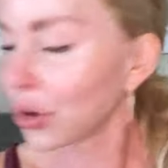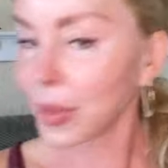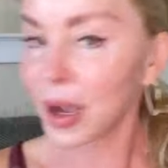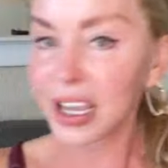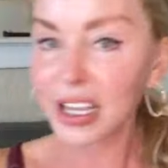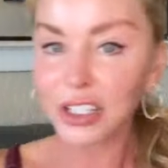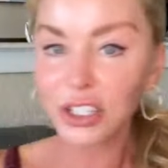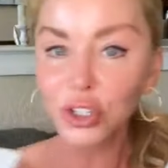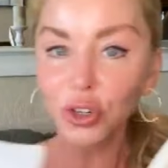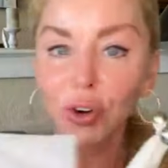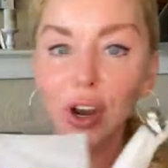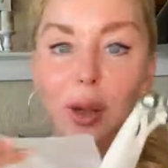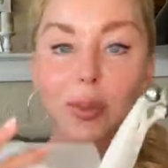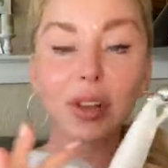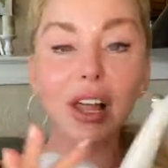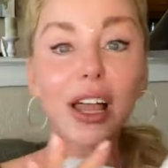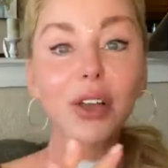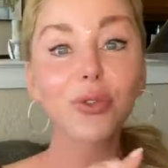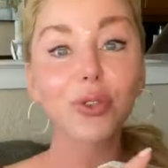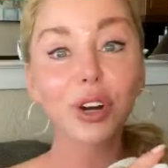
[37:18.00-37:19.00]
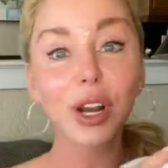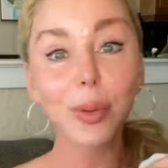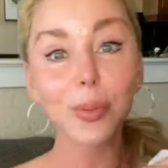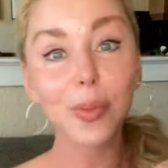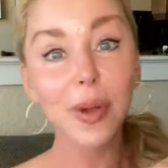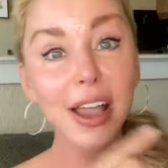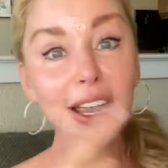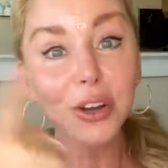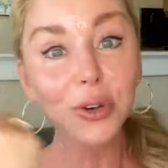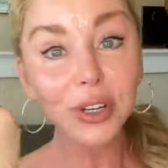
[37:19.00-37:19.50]
for my Instagram Live, when
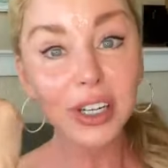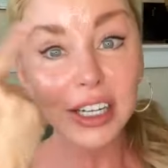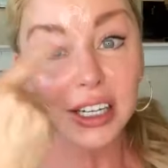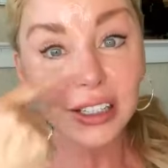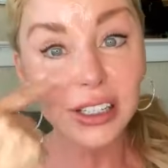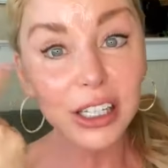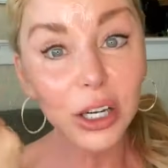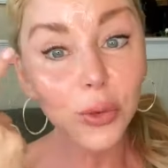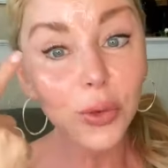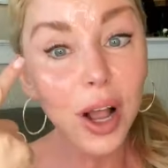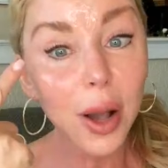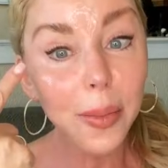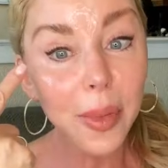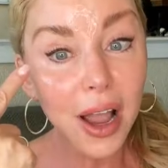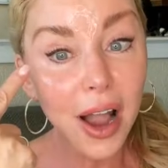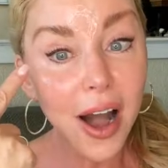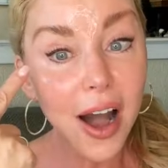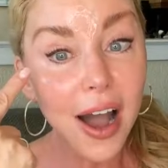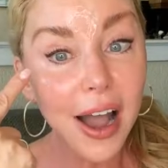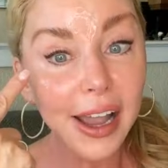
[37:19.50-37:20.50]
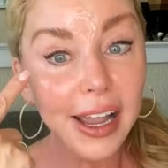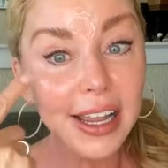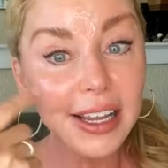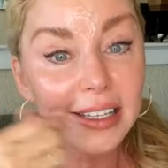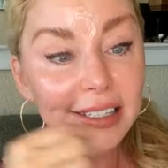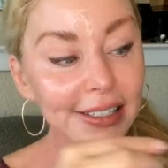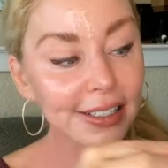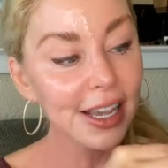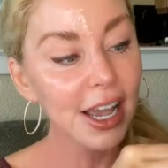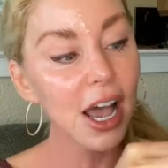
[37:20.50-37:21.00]
I'm microneedling around my
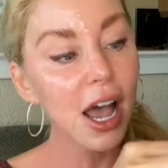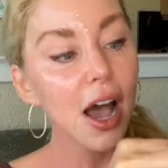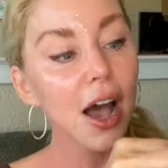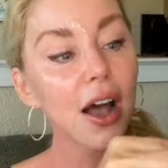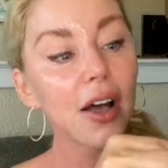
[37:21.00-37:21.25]
eyes,